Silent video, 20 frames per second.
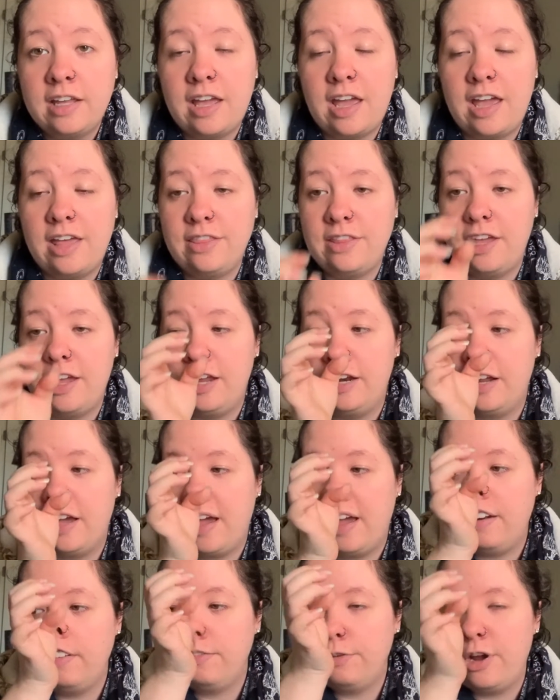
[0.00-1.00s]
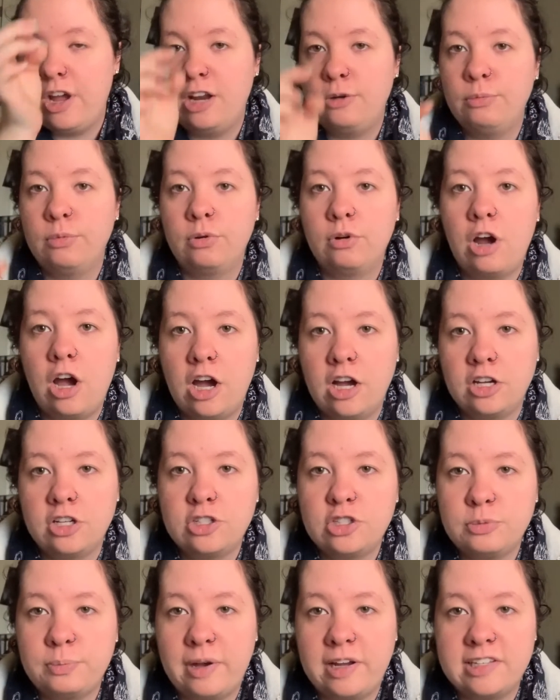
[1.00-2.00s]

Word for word: And then I read Mirage by